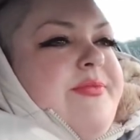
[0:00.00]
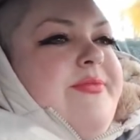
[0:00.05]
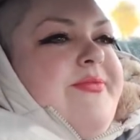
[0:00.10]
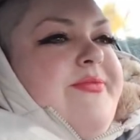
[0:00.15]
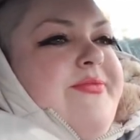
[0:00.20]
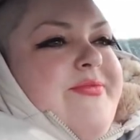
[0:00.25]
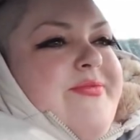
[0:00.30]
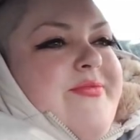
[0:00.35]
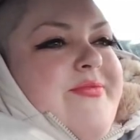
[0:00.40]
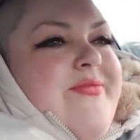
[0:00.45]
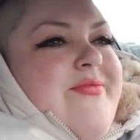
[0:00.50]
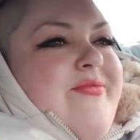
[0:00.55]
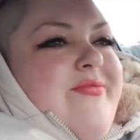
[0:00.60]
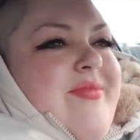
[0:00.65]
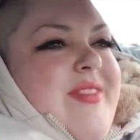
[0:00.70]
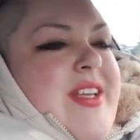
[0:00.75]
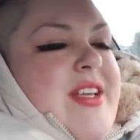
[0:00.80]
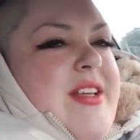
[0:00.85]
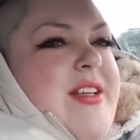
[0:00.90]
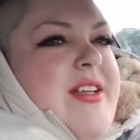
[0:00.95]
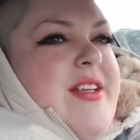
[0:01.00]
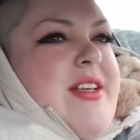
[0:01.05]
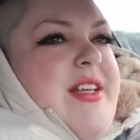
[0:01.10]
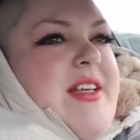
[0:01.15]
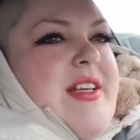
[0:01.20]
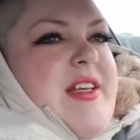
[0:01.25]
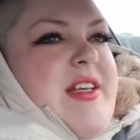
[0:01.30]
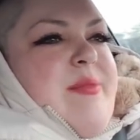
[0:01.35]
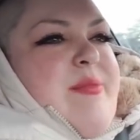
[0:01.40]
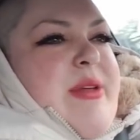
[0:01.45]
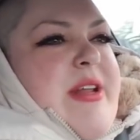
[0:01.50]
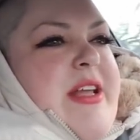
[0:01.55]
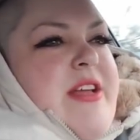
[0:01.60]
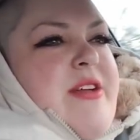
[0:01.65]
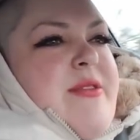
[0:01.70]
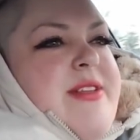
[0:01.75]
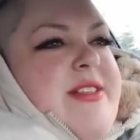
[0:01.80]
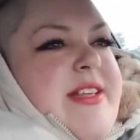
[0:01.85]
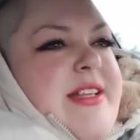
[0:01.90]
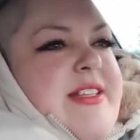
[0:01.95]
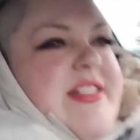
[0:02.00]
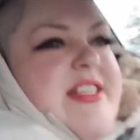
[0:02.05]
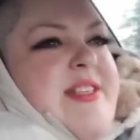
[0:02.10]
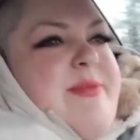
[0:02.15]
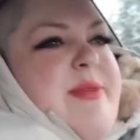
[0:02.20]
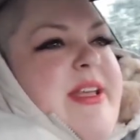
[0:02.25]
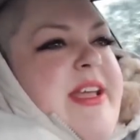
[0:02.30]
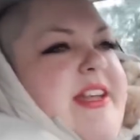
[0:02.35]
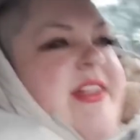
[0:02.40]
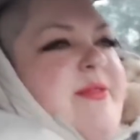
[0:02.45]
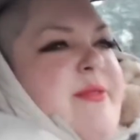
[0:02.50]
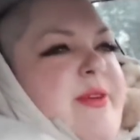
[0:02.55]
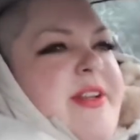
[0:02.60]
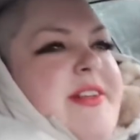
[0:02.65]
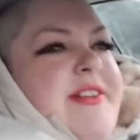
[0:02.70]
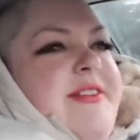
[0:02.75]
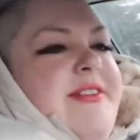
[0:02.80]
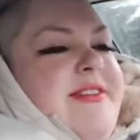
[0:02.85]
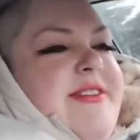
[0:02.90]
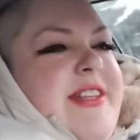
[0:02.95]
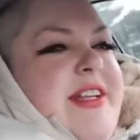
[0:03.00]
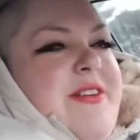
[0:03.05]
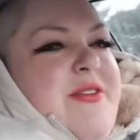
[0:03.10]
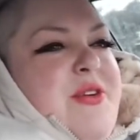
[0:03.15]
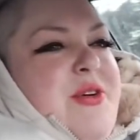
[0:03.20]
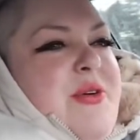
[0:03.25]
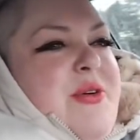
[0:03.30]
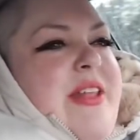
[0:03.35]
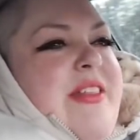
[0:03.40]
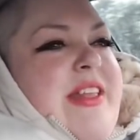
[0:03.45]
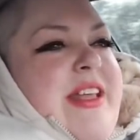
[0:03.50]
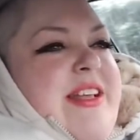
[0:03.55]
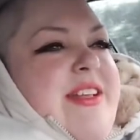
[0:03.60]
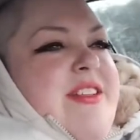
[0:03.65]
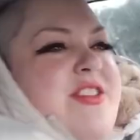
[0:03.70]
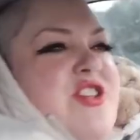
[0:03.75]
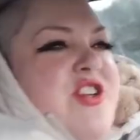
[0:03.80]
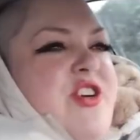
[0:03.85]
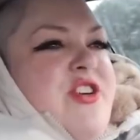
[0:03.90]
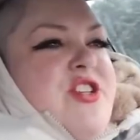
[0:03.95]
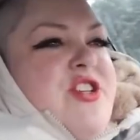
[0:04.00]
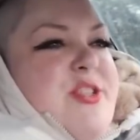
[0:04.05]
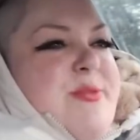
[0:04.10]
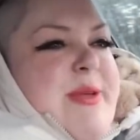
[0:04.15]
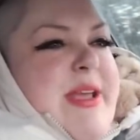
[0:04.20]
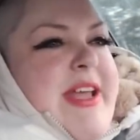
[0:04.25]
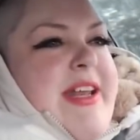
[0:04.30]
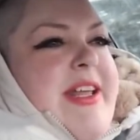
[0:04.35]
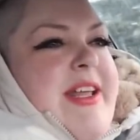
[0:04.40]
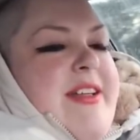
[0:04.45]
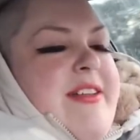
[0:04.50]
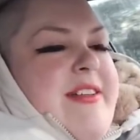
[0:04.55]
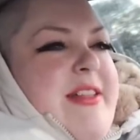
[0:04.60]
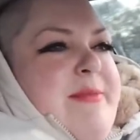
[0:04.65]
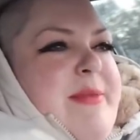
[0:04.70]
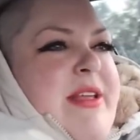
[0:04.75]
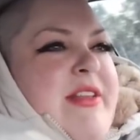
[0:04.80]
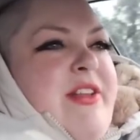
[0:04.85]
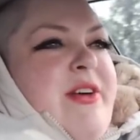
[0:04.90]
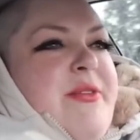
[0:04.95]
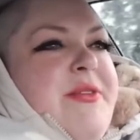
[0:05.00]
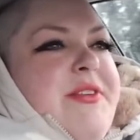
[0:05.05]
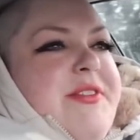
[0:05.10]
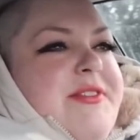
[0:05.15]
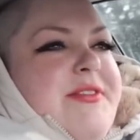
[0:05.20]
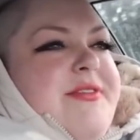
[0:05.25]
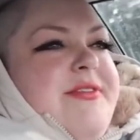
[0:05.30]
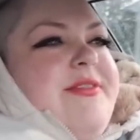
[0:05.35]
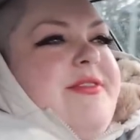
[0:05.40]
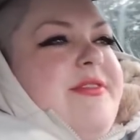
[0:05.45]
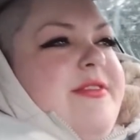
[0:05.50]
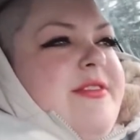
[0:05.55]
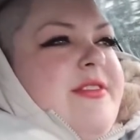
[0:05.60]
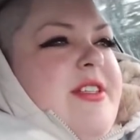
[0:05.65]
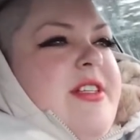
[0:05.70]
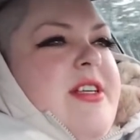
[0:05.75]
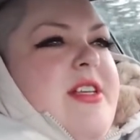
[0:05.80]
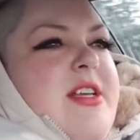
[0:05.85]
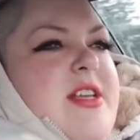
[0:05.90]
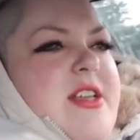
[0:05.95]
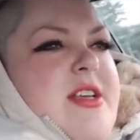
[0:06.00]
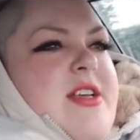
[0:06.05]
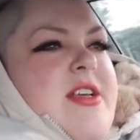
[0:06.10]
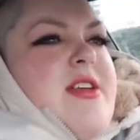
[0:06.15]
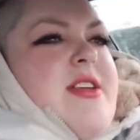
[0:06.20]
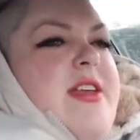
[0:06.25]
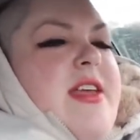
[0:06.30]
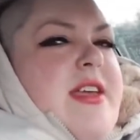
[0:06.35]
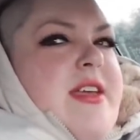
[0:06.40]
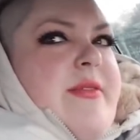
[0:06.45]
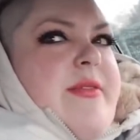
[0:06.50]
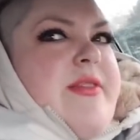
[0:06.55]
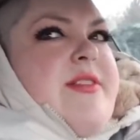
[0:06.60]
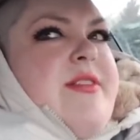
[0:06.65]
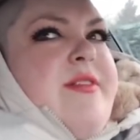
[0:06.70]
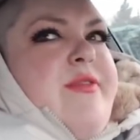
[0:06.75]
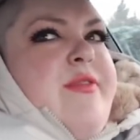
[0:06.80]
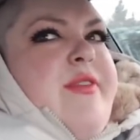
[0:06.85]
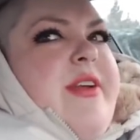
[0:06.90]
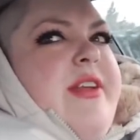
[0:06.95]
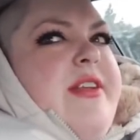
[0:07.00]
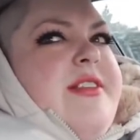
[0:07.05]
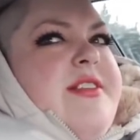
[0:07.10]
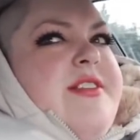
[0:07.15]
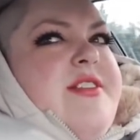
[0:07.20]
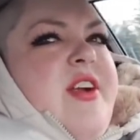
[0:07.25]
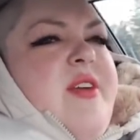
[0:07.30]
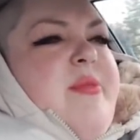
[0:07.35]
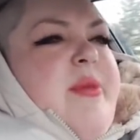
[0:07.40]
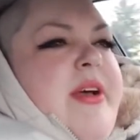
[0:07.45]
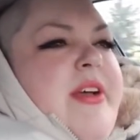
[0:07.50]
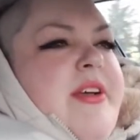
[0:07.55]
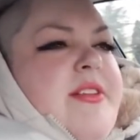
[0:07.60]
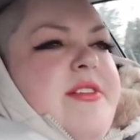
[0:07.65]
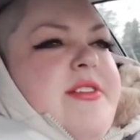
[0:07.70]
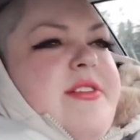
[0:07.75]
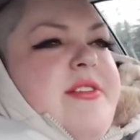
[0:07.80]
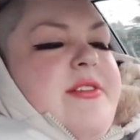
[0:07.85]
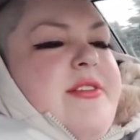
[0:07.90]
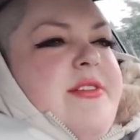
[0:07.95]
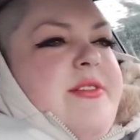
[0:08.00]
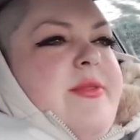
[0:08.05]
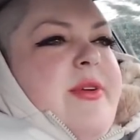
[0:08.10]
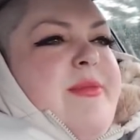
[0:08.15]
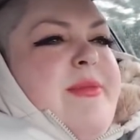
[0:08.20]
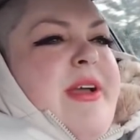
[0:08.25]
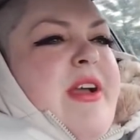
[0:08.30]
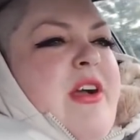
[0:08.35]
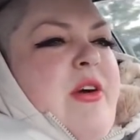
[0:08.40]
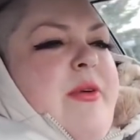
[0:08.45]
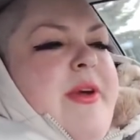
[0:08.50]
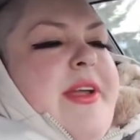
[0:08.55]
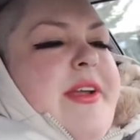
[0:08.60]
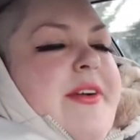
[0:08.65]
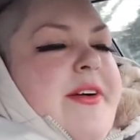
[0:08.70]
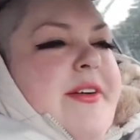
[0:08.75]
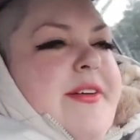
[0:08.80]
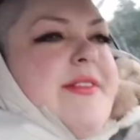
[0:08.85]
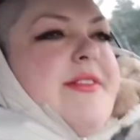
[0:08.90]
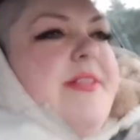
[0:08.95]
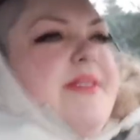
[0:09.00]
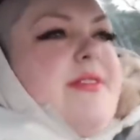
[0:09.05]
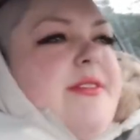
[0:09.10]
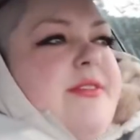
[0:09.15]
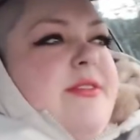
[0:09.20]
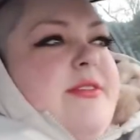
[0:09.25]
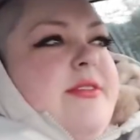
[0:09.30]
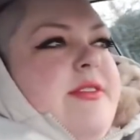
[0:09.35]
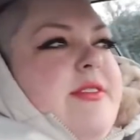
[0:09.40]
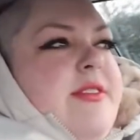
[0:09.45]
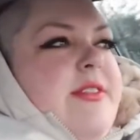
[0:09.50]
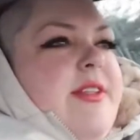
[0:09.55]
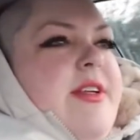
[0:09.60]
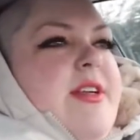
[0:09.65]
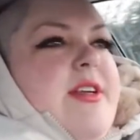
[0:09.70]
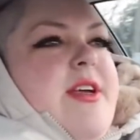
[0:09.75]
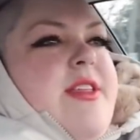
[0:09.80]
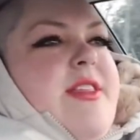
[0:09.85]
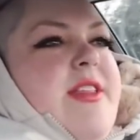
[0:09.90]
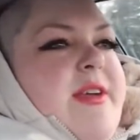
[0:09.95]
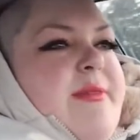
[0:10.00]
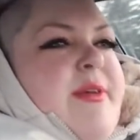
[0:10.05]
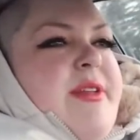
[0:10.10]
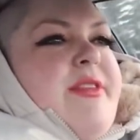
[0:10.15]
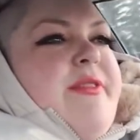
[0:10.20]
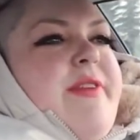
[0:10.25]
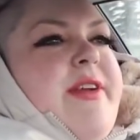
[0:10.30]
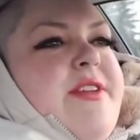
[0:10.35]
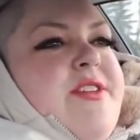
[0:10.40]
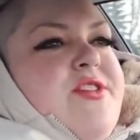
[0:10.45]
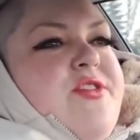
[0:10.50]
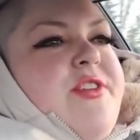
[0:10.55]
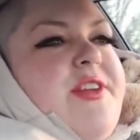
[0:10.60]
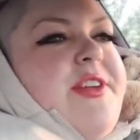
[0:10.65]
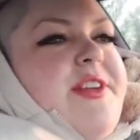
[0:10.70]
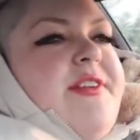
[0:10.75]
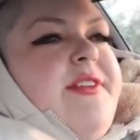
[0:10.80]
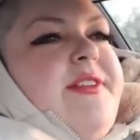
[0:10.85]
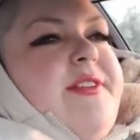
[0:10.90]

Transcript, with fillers: I guess yeah, that makes sense. But I, I always like just basement one. spaghetti. I the like whole thing sounded weird at first. Okay, where's the friggin' Starbucks? but Where yeah, churches do functions. Yeah. I think I'm on the right street.